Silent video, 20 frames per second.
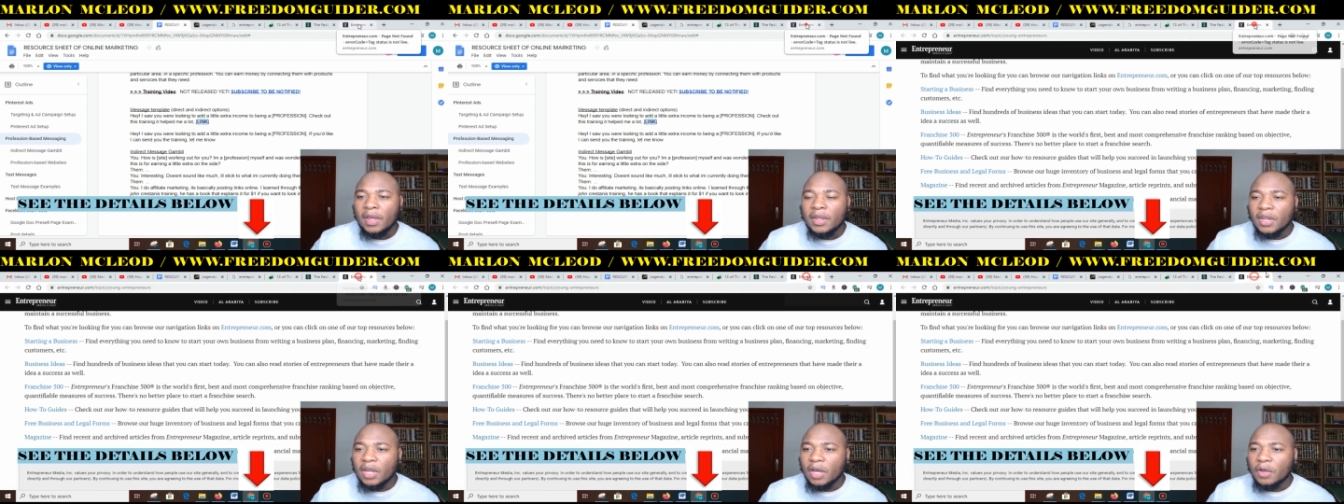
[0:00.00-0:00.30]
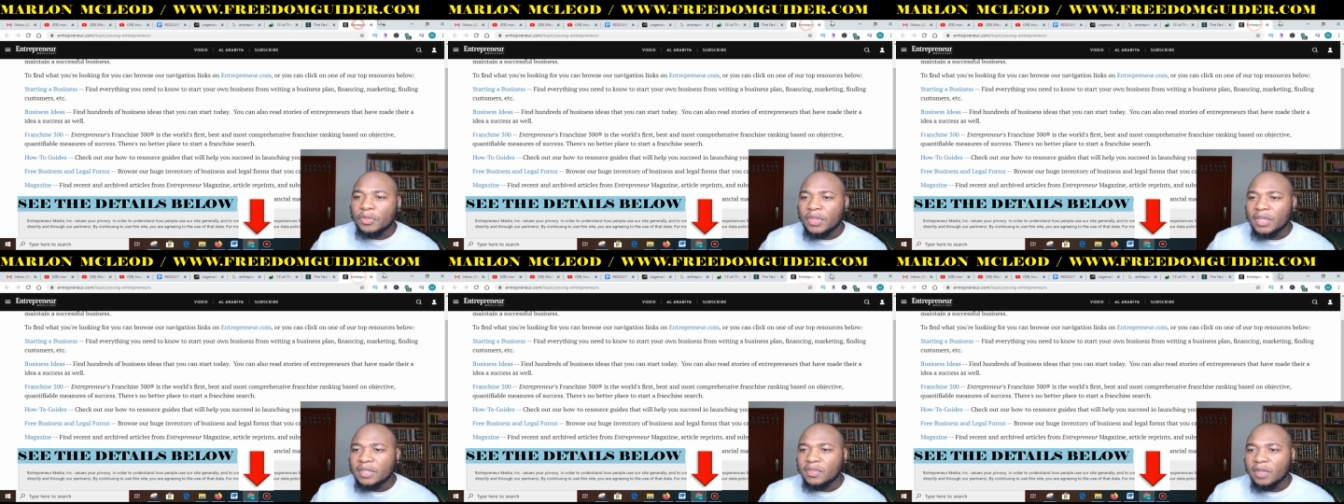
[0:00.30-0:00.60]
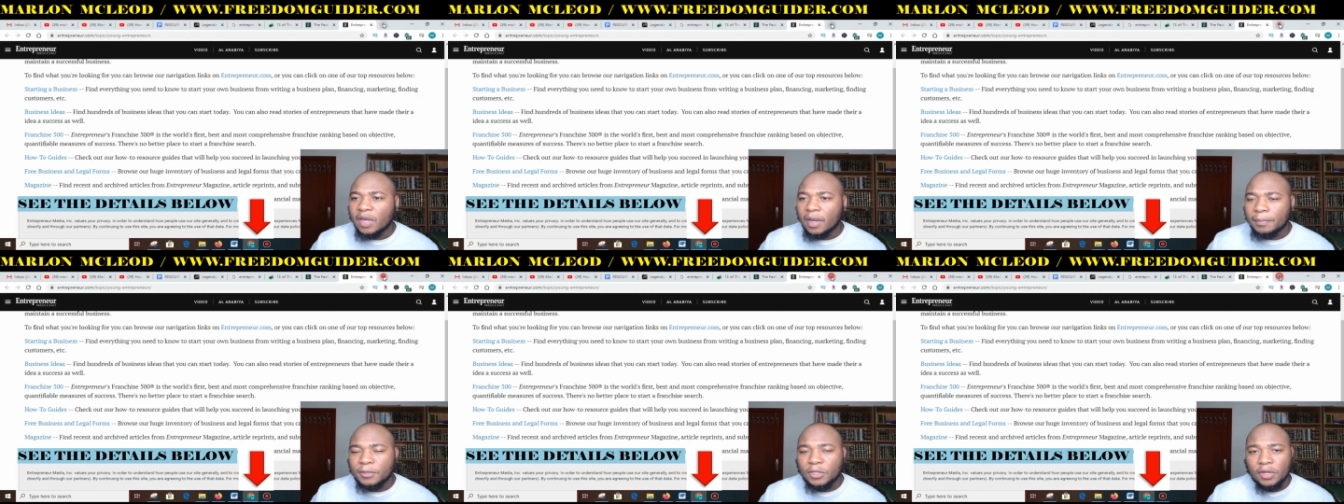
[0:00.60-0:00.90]
Now, this
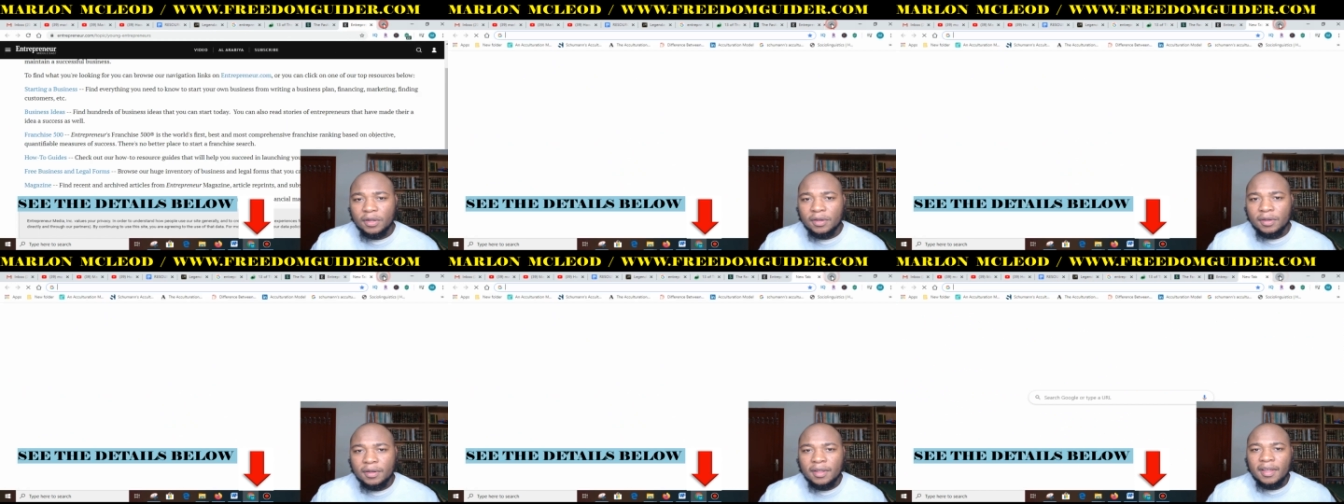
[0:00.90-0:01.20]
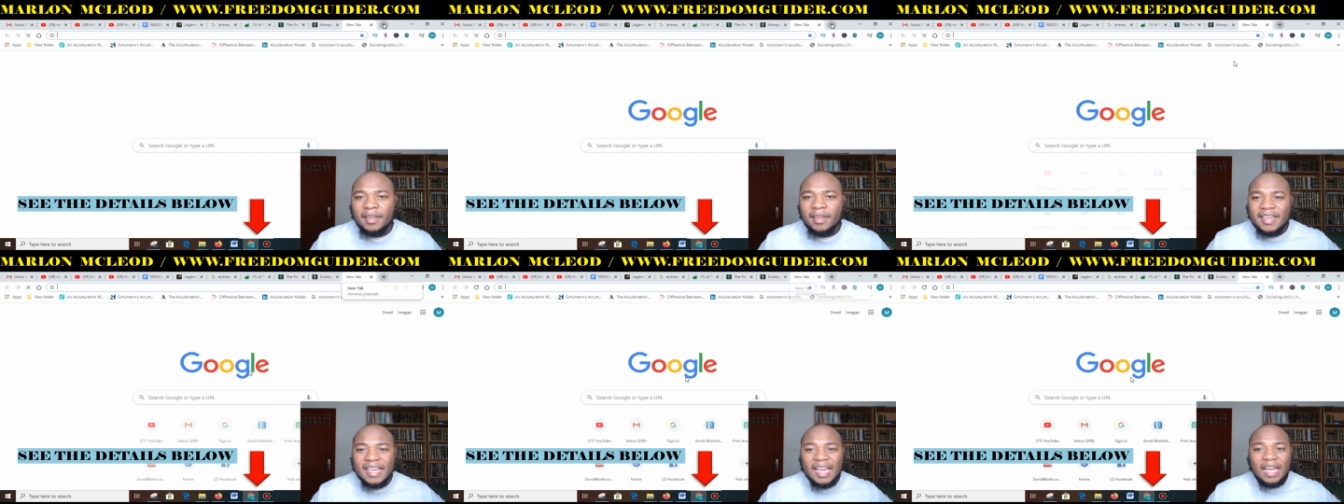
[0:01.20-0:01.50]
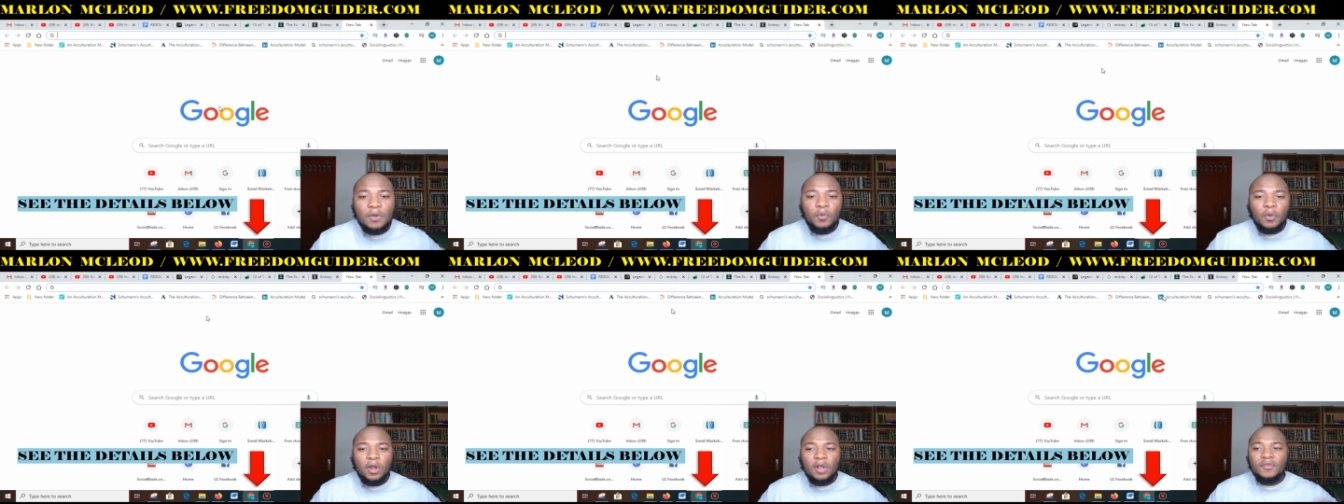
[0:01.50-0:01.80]
option
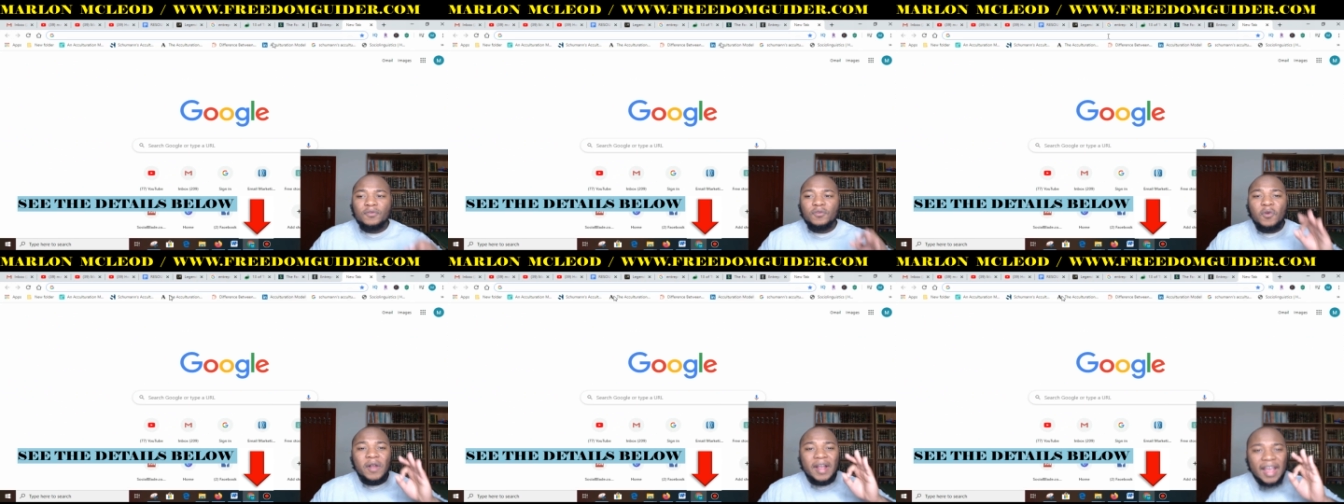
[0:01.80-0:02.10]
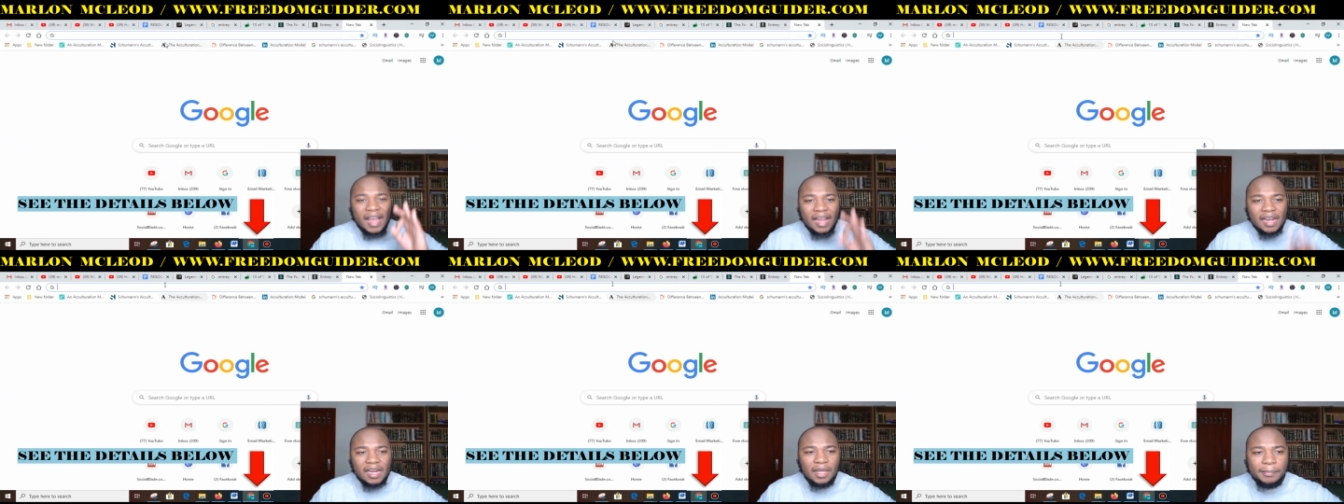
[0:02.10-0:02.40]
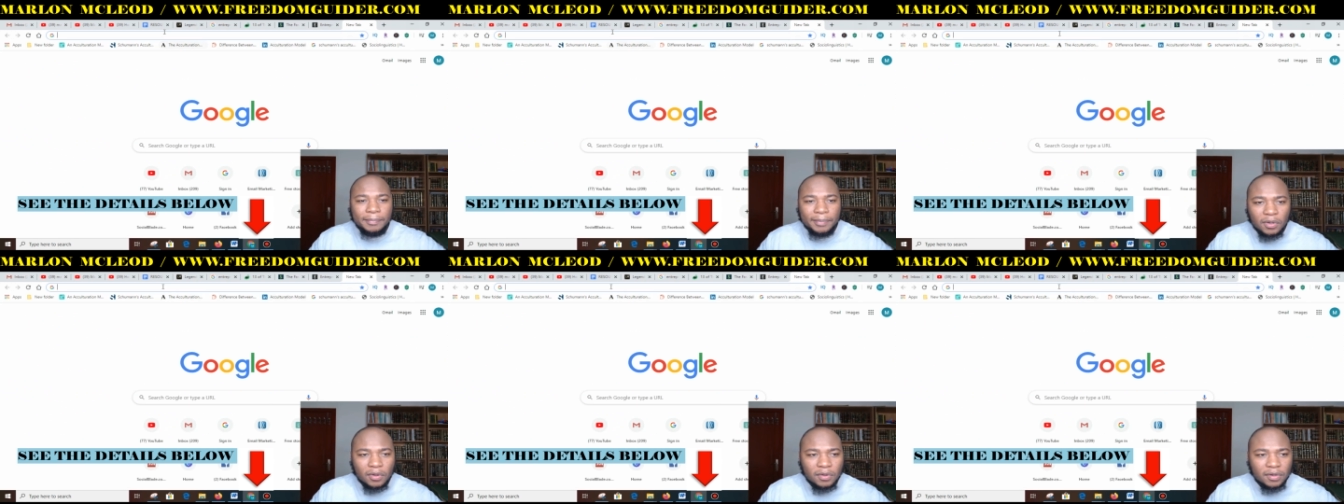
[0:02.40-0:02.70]
can work for any
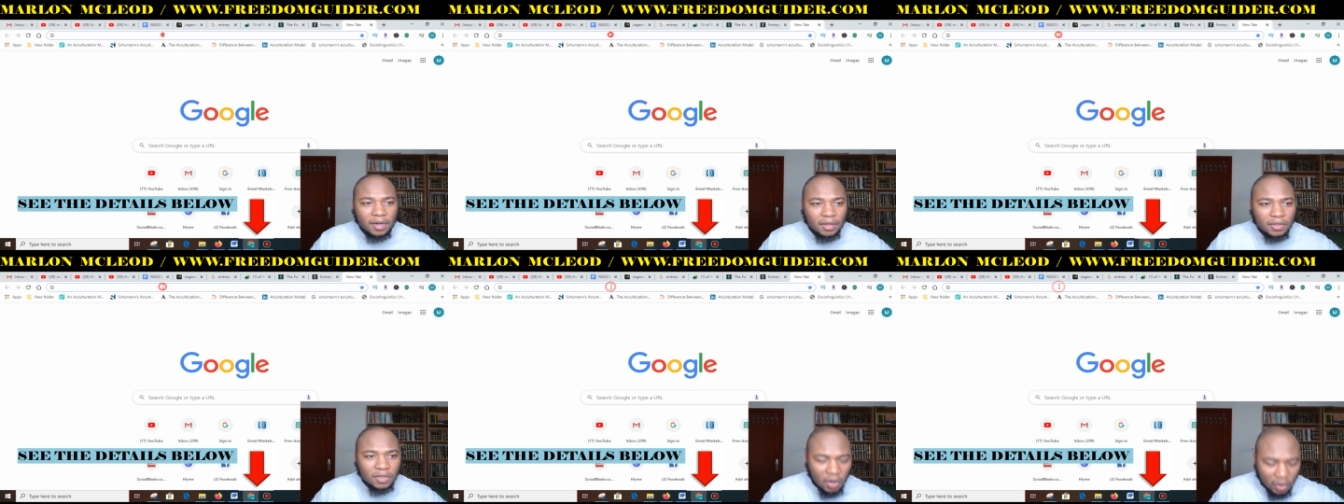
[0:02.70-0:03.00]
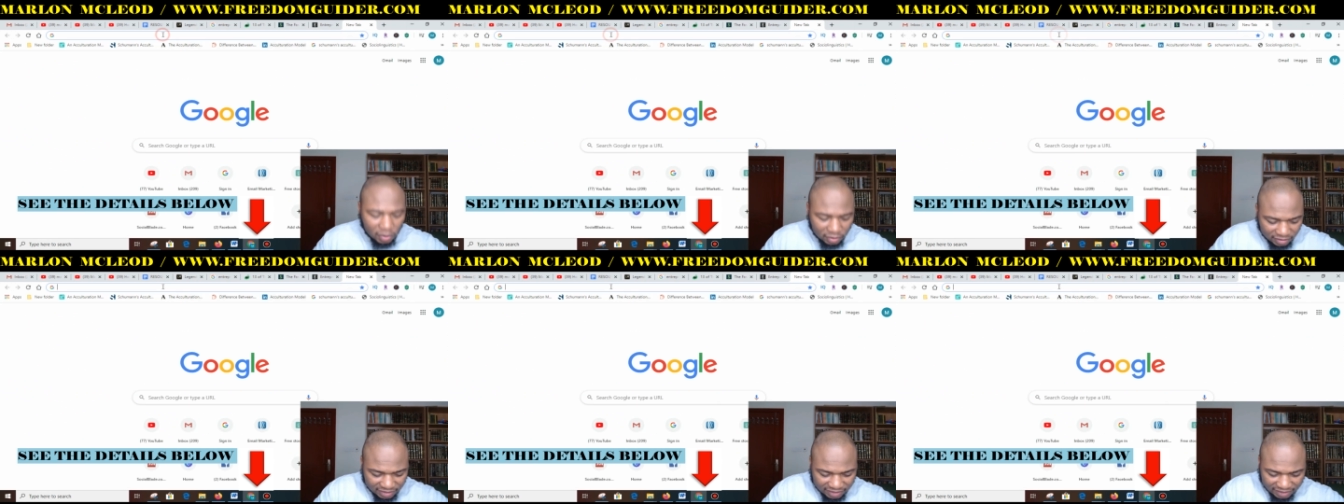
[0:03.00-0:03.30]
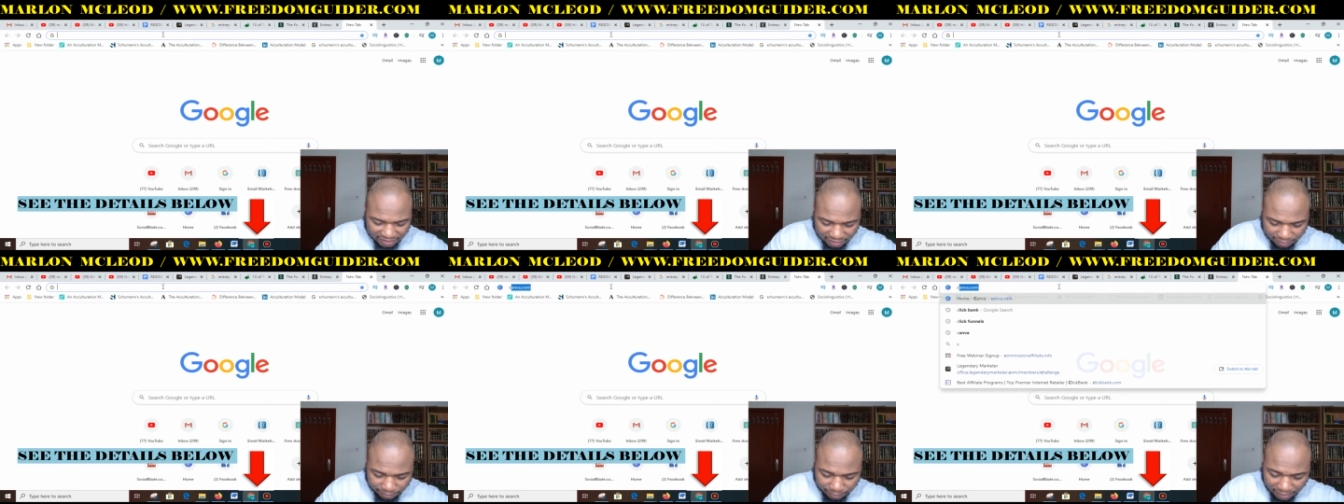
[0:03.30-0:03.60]
product on
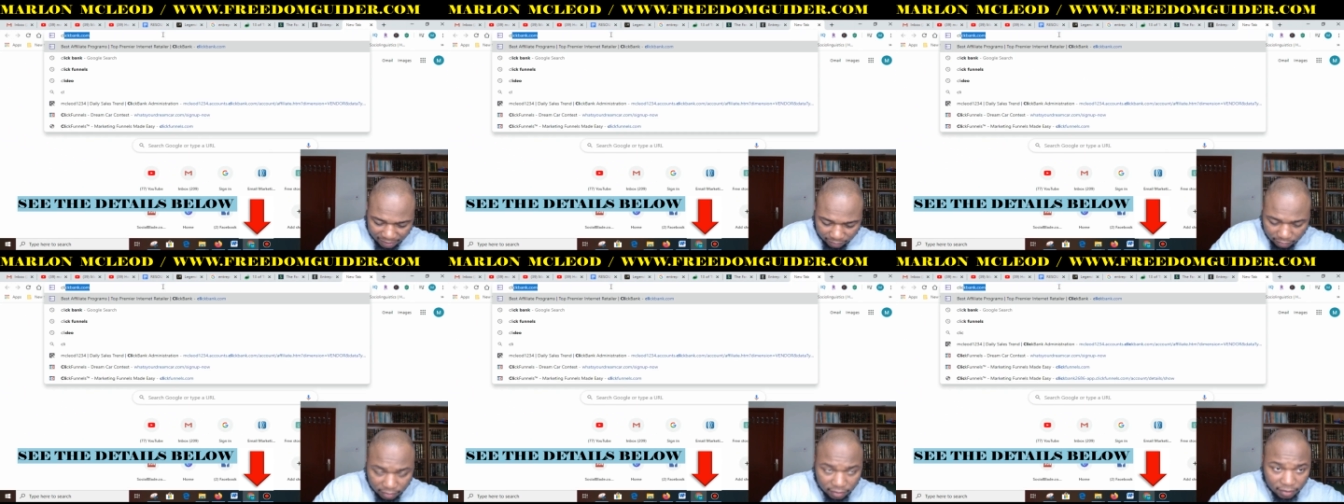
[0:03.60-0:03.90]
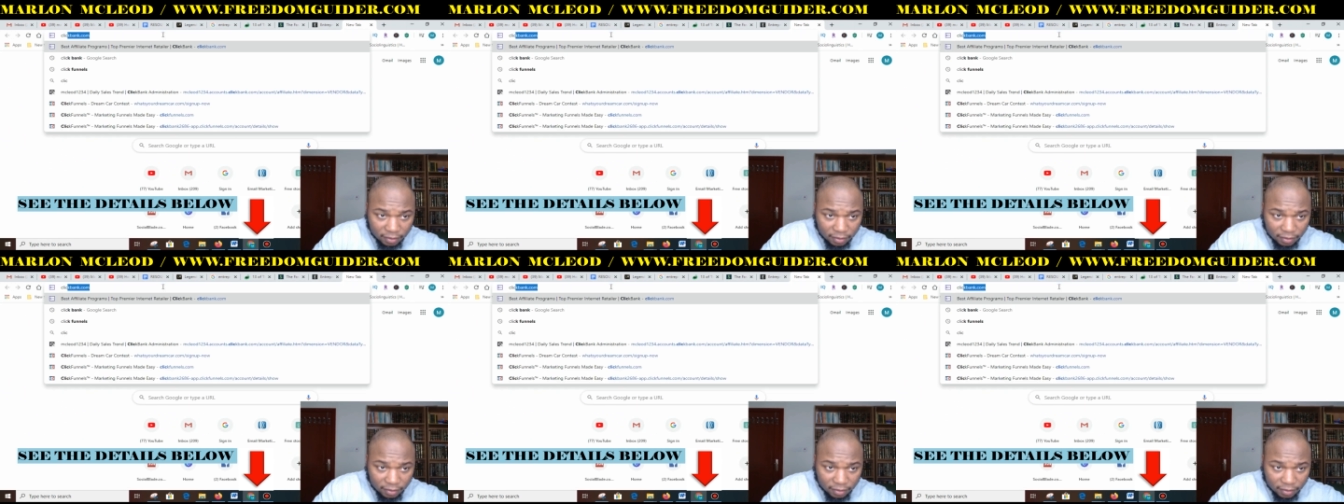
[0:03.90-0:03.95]
ClickBank.